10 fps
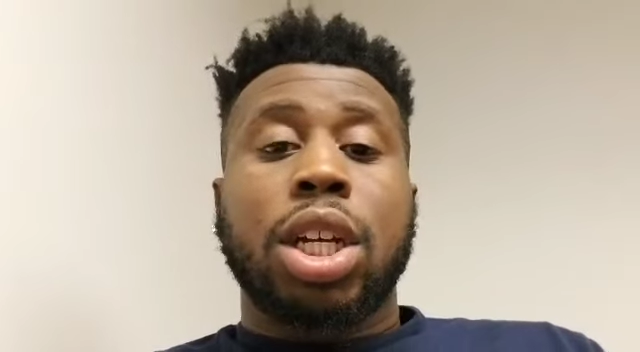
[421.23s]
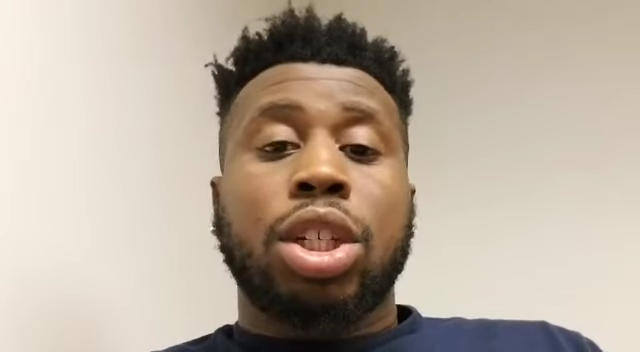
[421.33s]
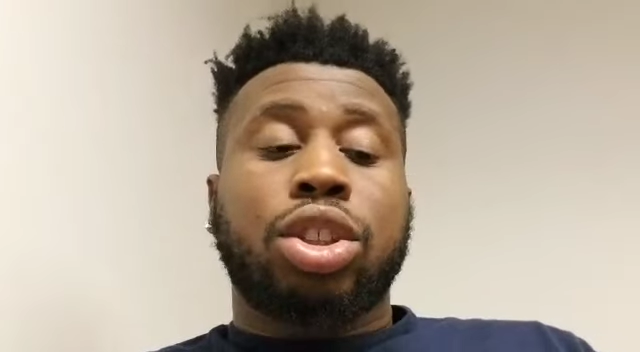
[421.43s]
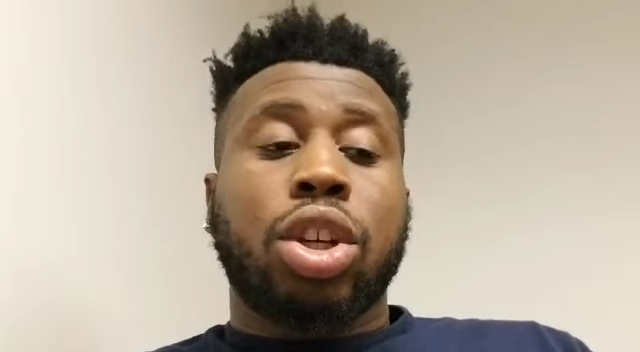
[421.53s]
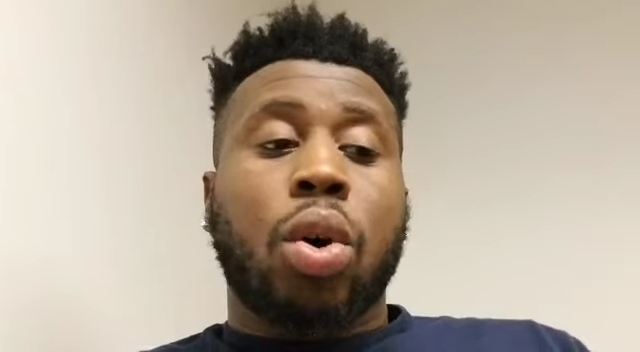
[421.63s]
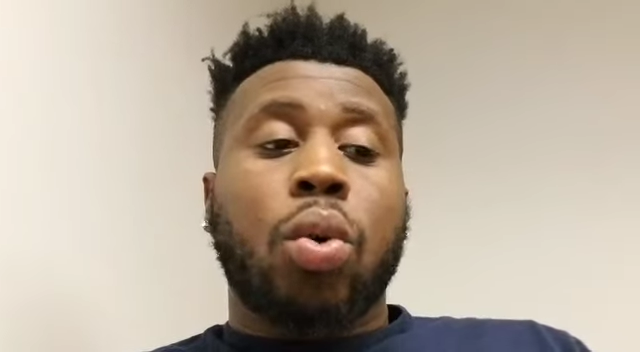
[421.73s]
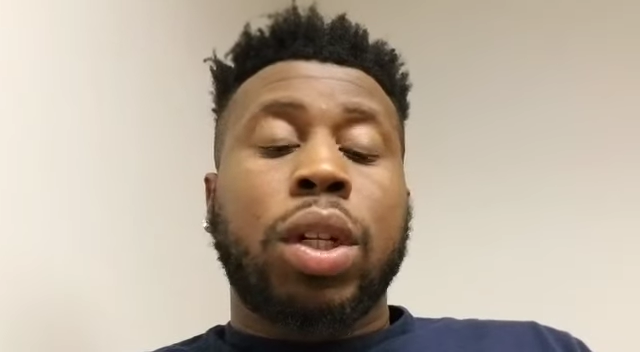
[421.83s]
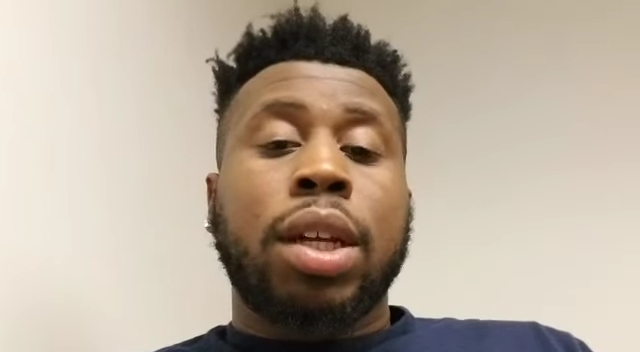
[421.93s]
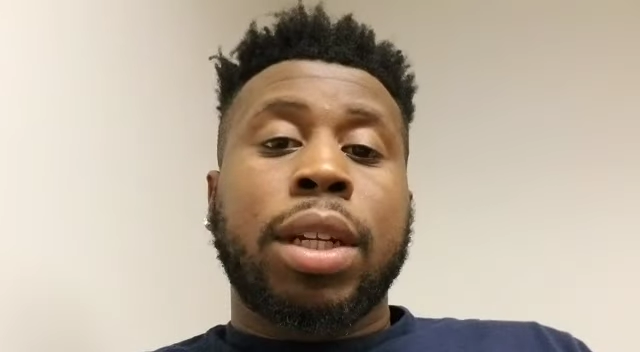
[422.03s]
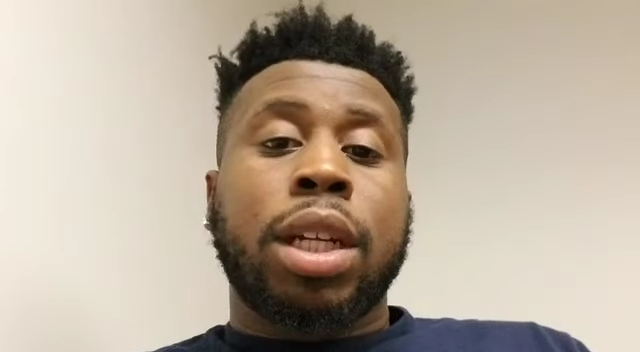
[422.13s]
So
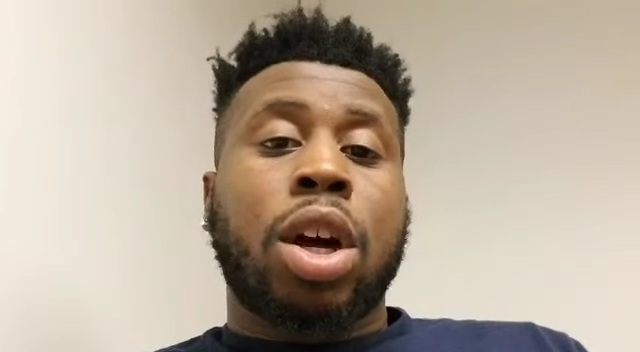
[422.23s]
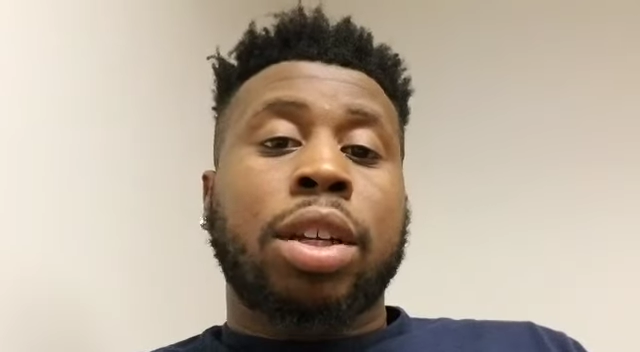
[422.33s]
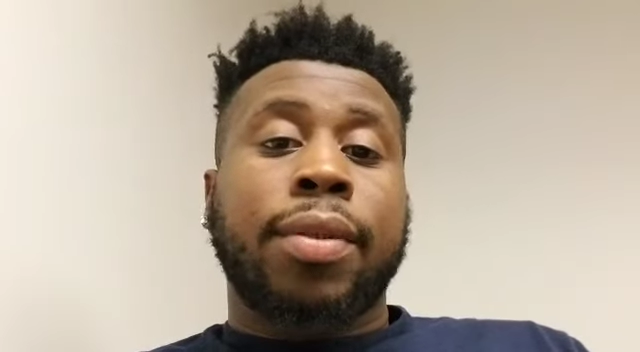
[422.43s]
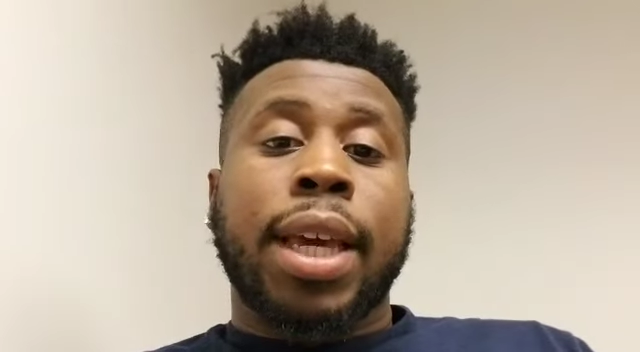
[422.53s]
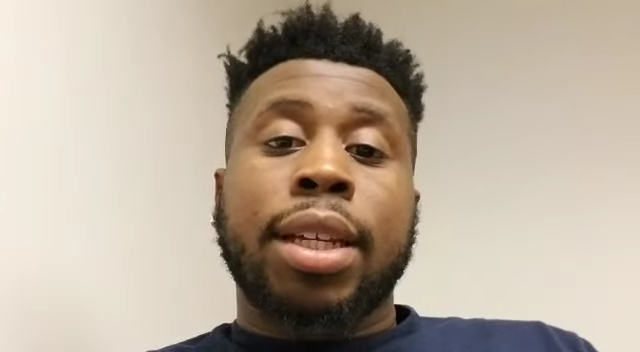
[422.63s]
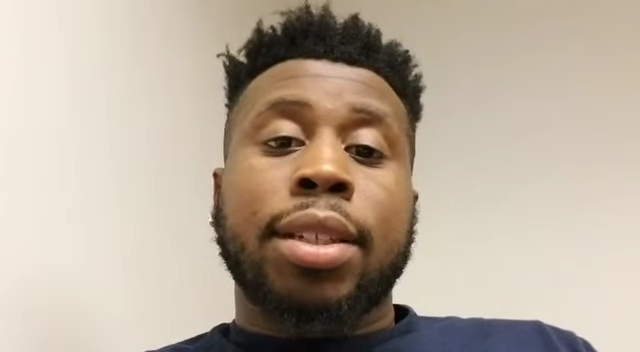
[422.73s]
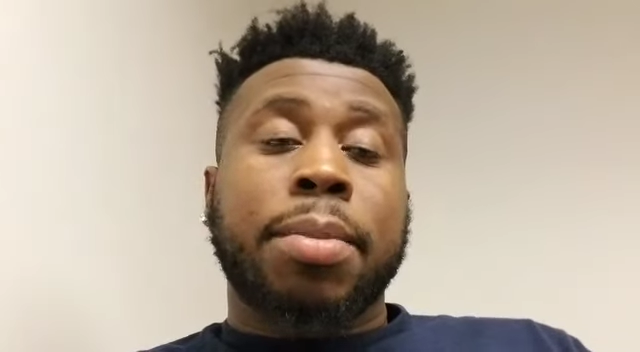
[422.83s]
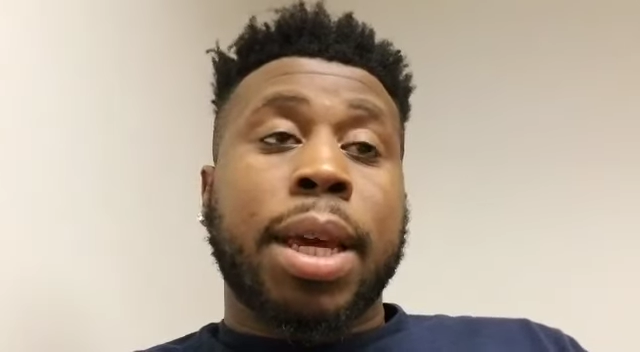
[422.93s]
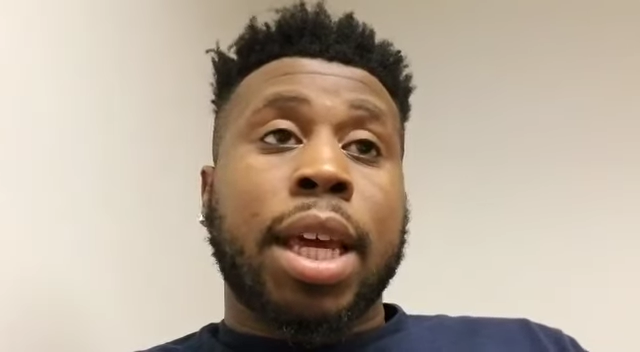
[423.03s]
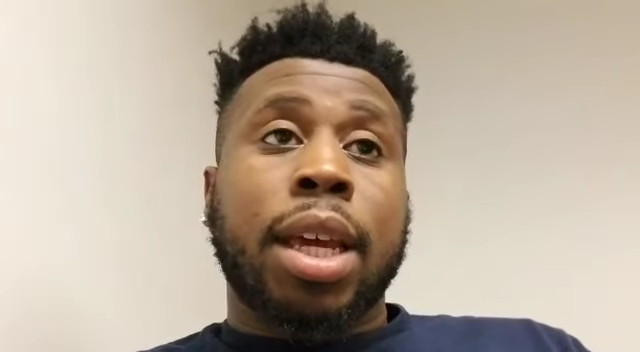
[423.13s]
living in Las Vegas,
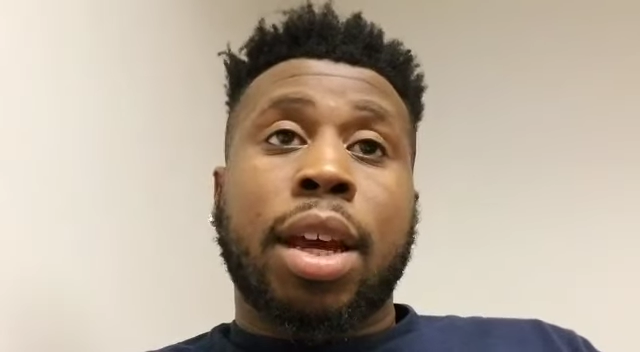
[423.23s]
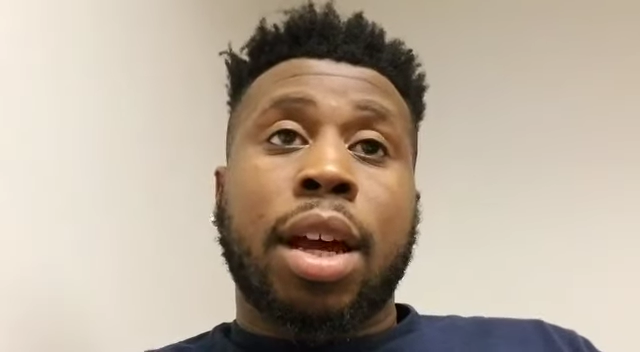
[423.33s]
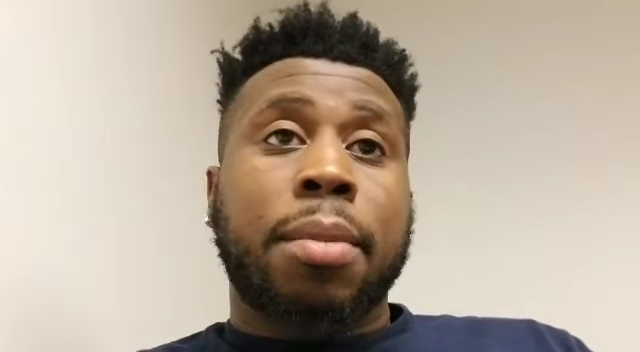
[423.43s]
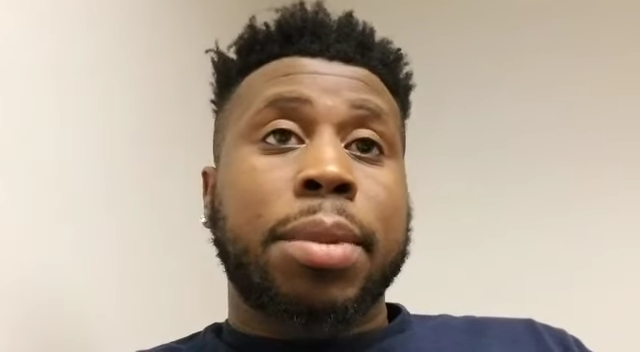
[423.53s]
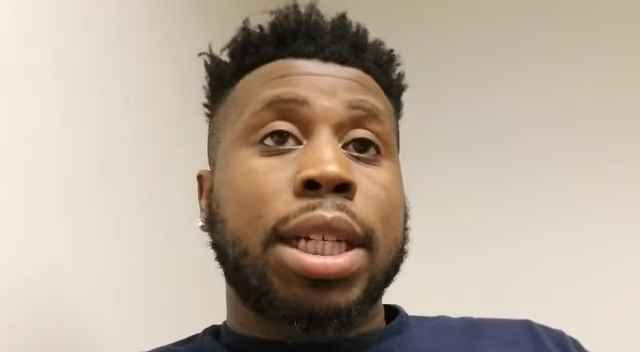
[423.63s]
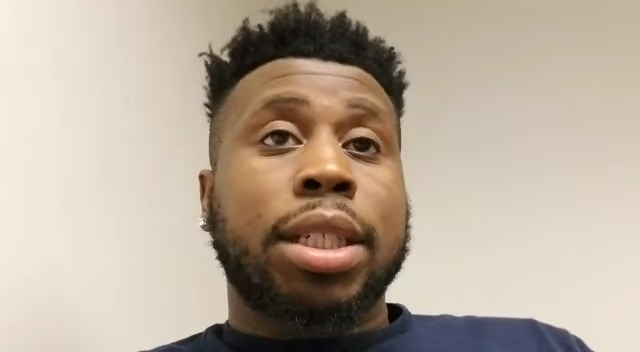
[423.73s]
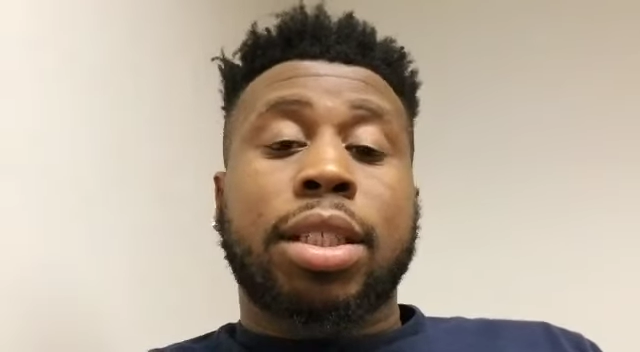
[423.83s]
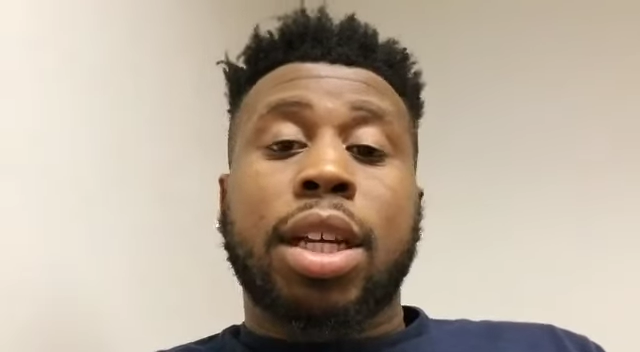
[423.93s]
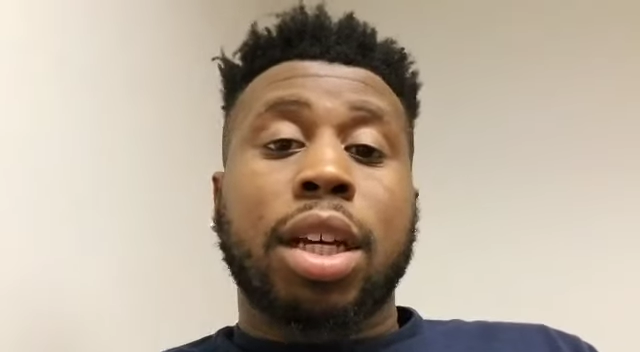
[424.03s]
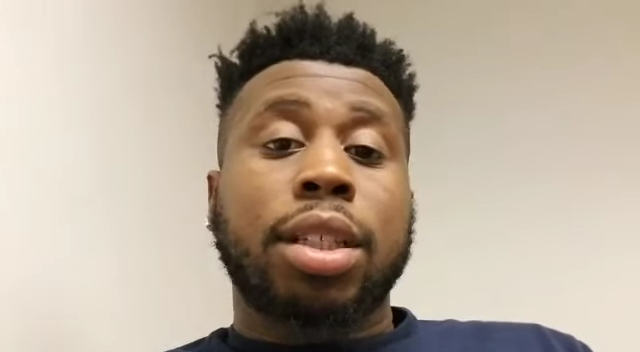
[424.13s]
man, it's
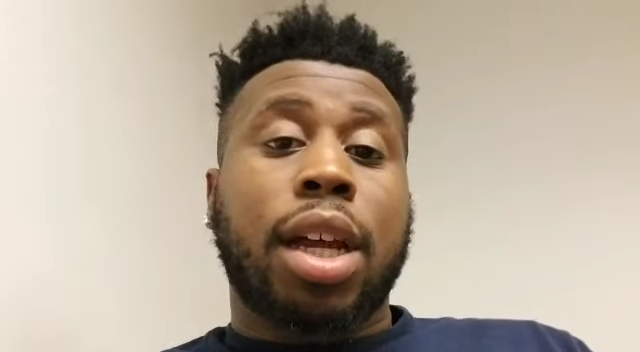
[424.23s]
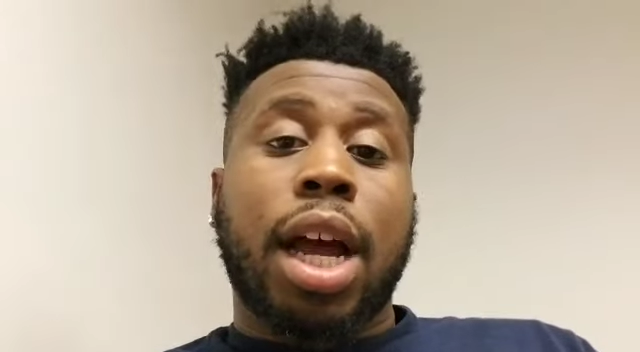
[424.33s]
tons of